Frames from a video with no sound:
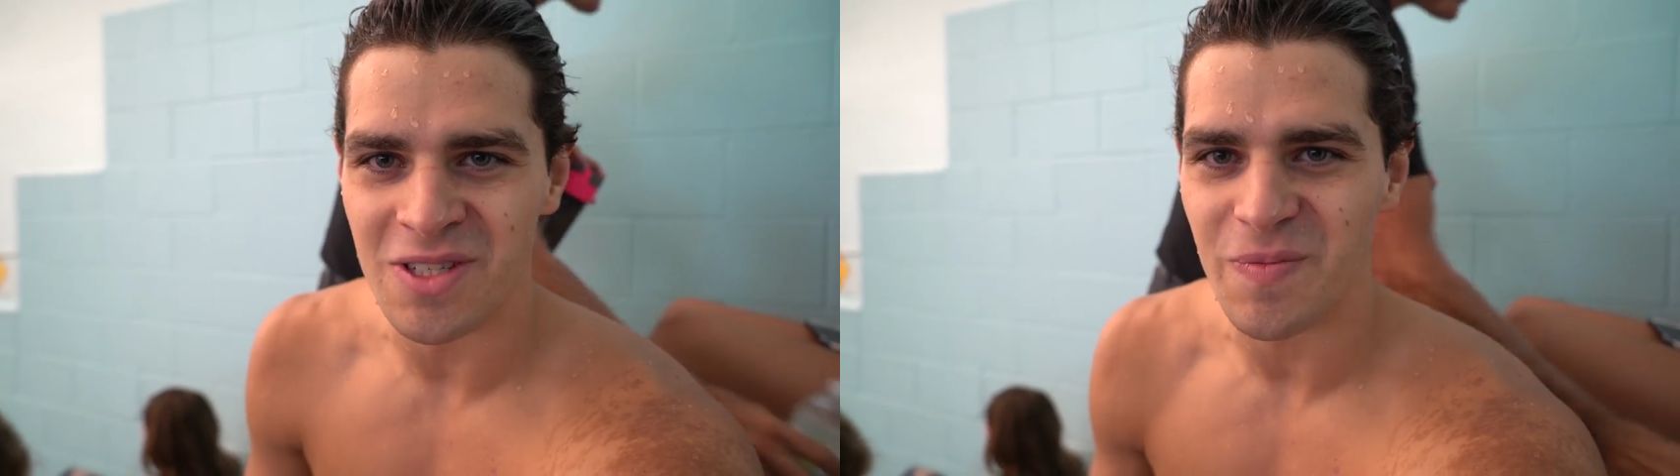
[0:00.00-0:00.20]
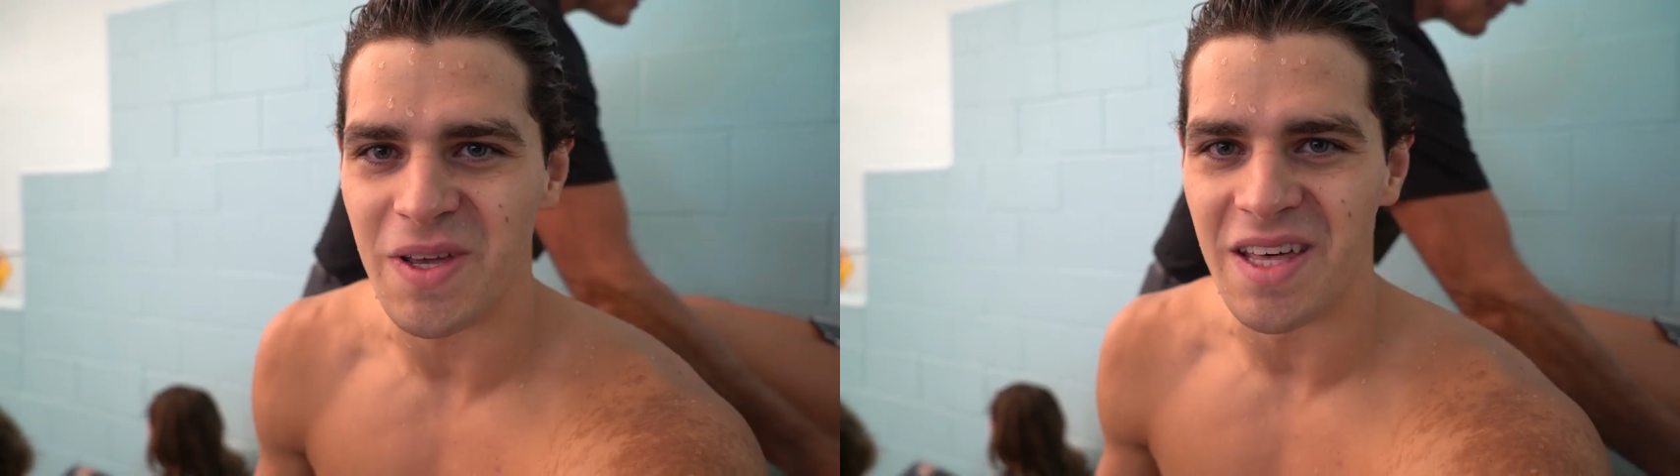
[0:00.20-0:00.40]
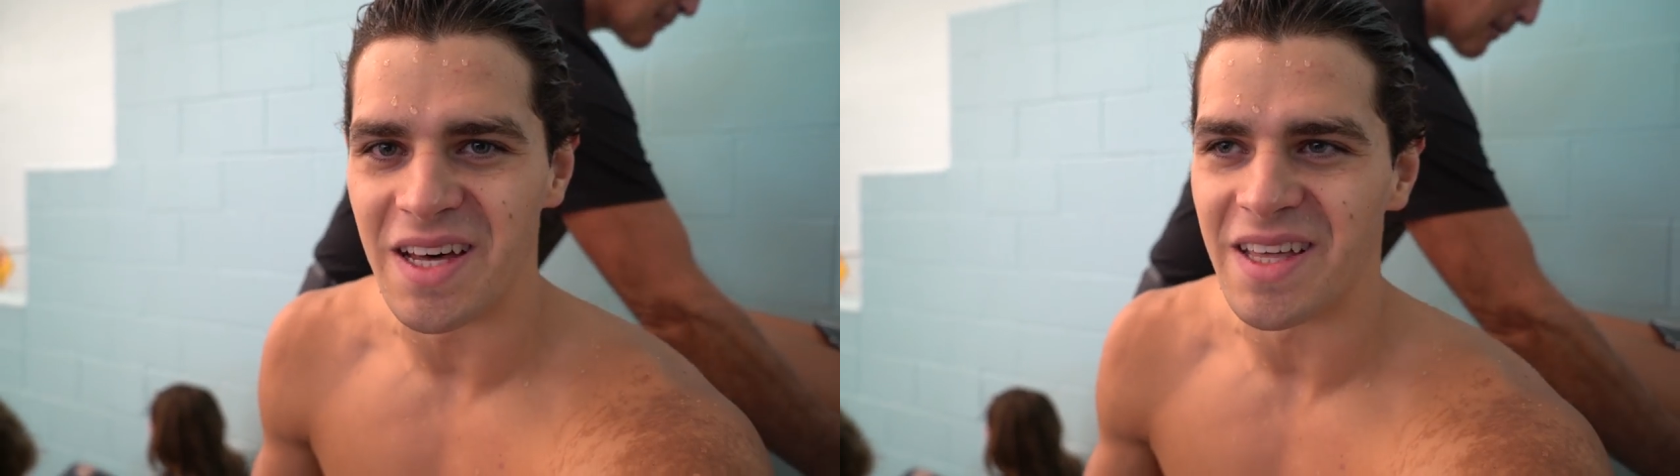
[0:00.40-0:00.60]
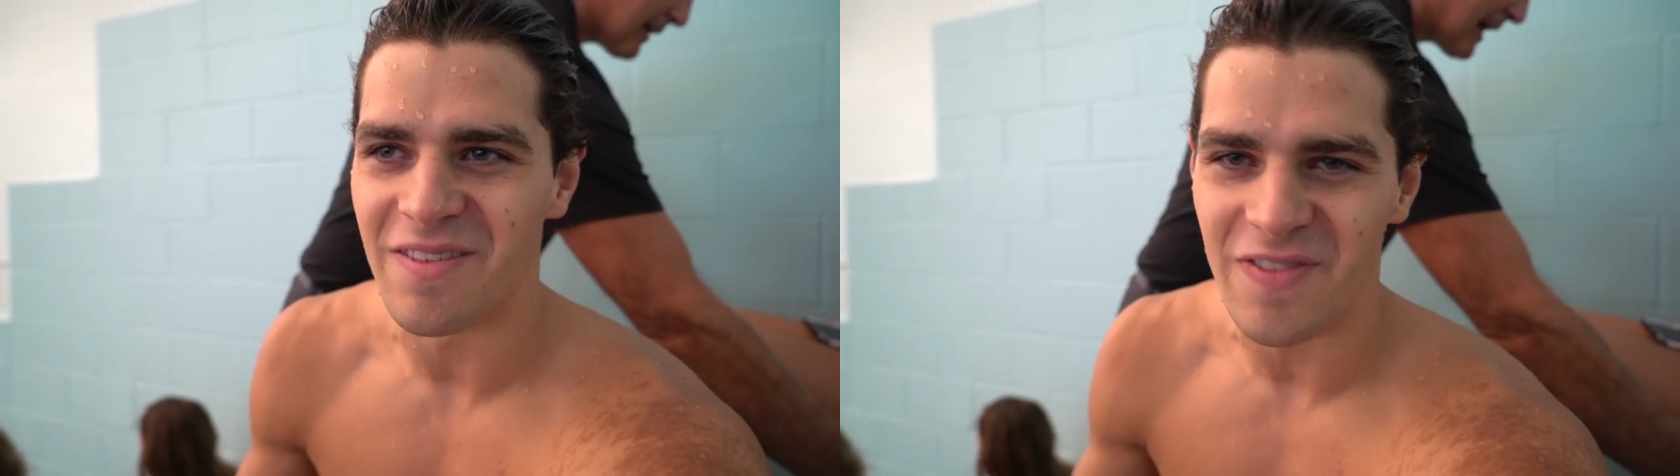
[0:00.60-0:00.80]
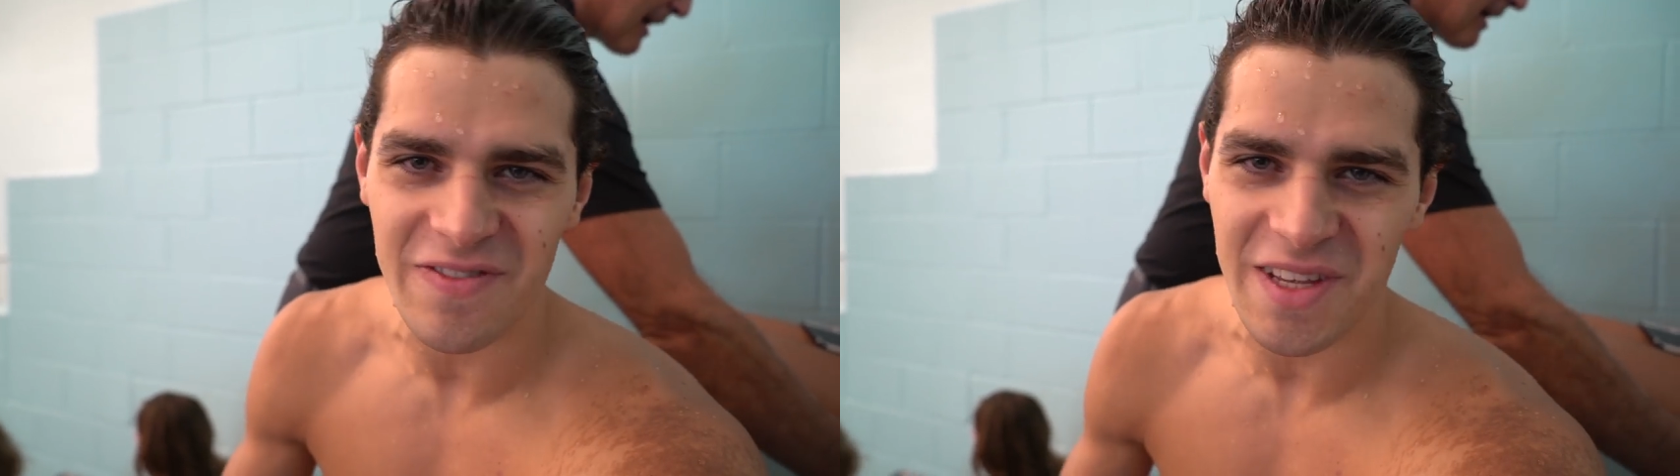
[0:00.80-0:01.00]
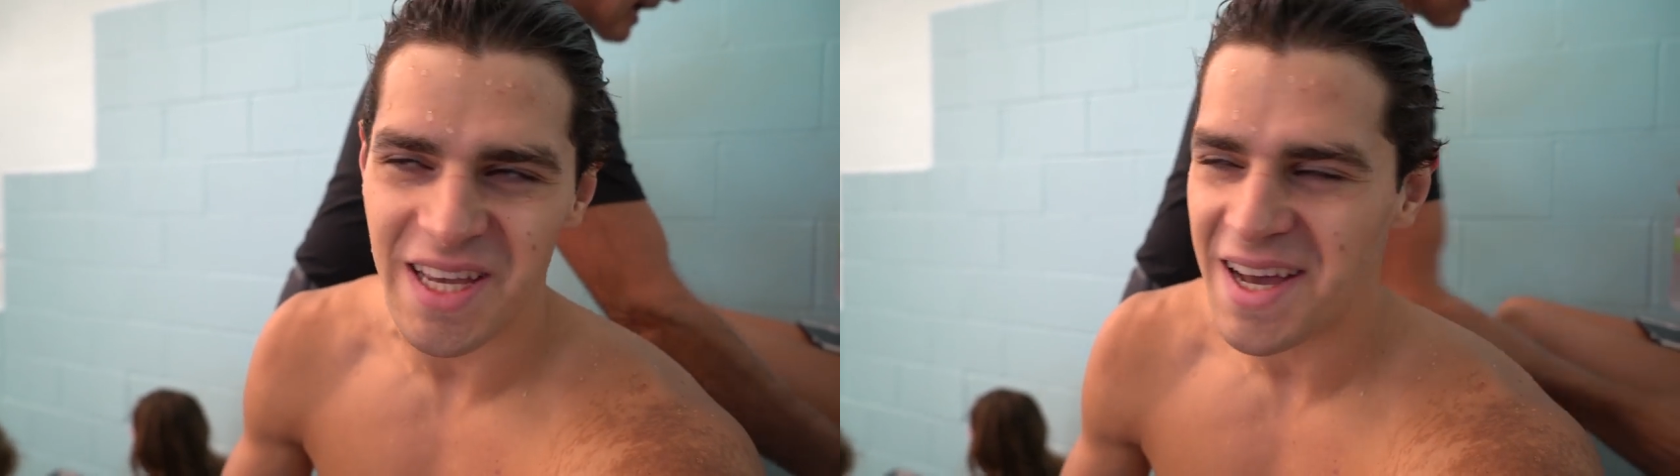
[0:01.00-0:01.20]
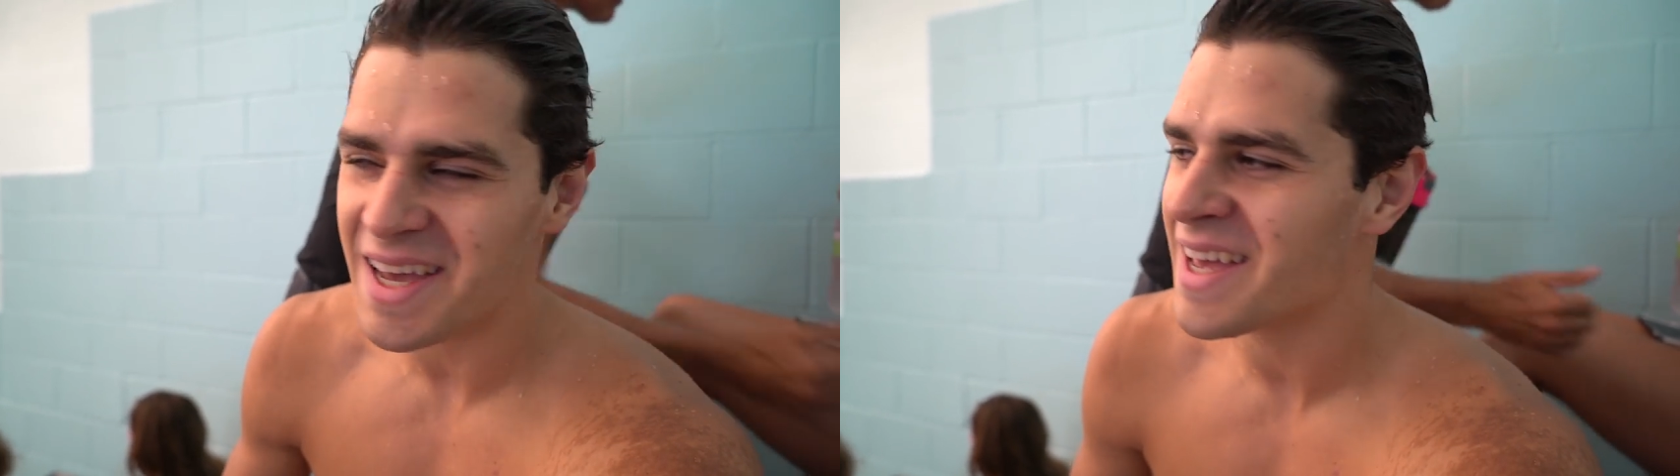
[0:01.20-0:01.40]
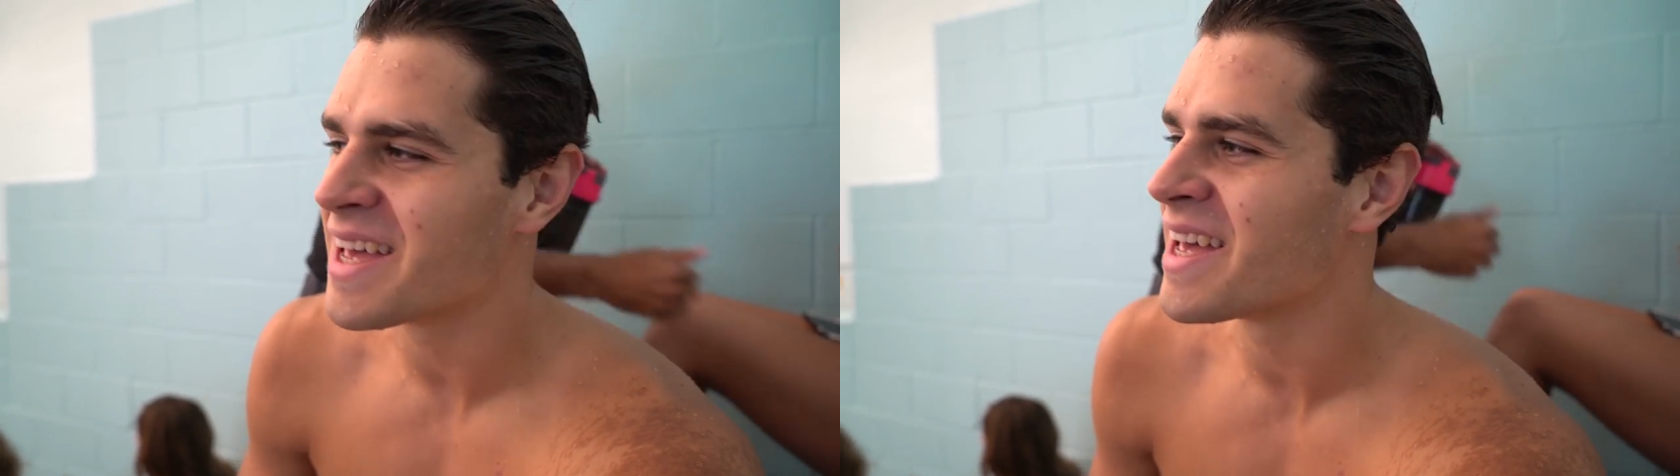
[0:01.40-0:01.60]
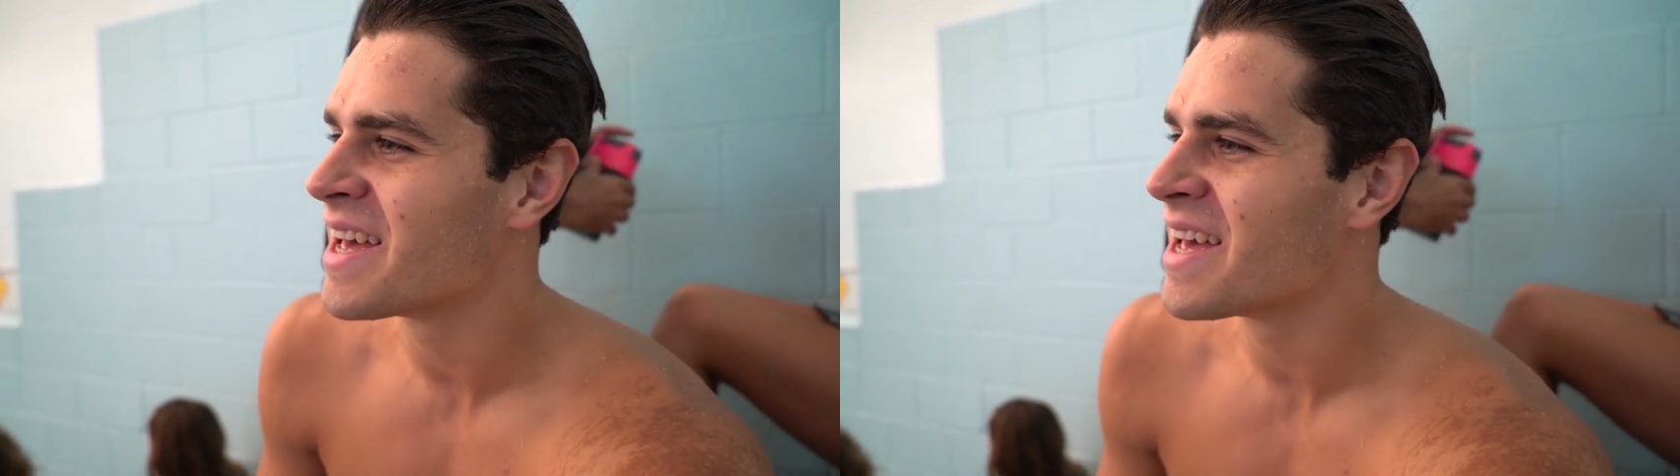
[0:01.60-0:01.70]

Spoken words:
to be the 50 guy.